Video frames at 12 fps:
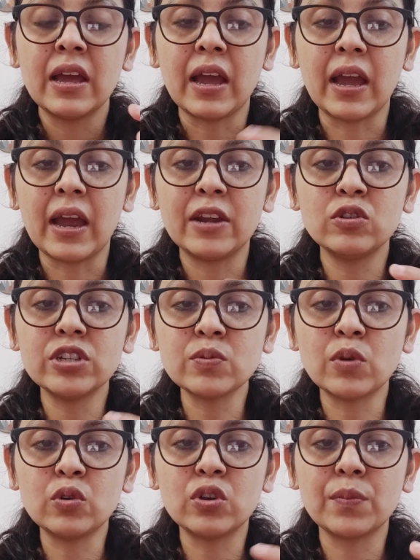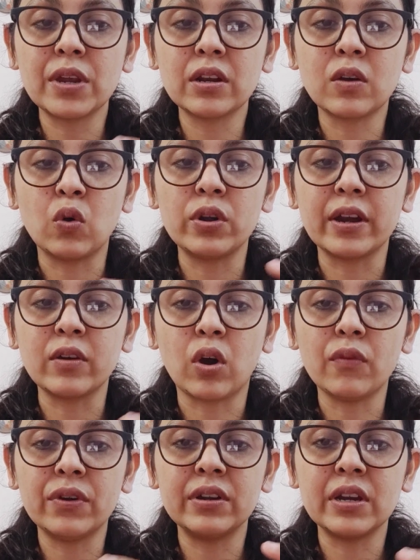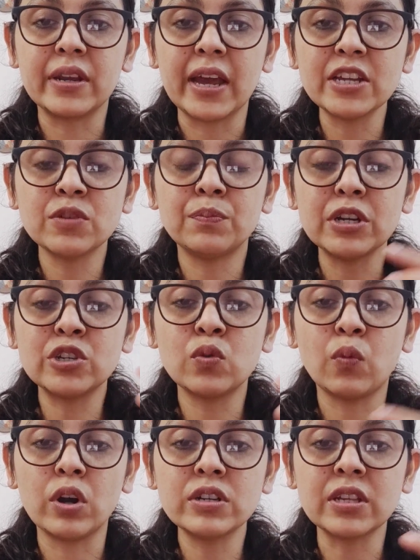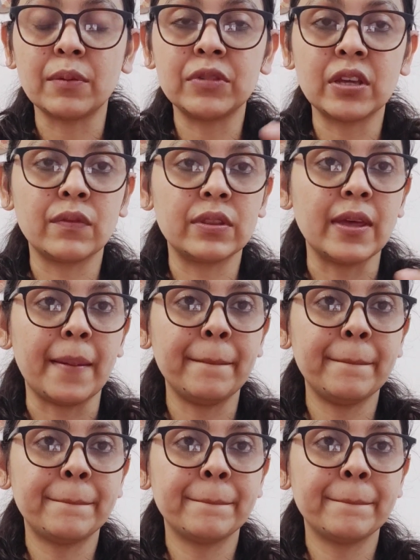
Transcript: and you just want to remain cold and off and detached, but you want something with them.